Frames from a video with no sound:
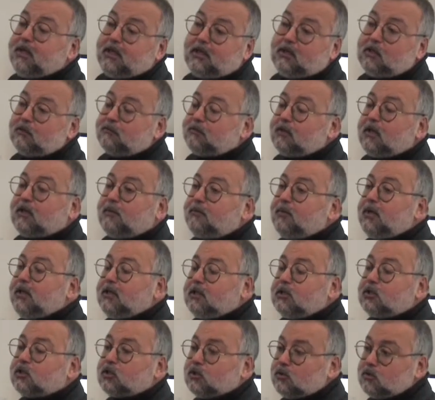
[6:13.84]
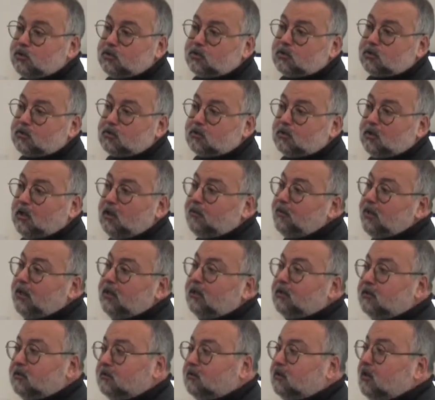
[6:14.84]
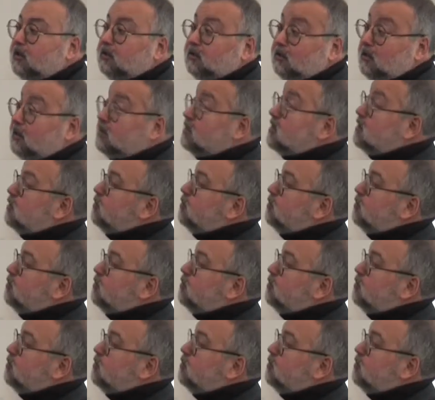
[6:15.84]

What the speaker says: many of the dimensions. I mean, that's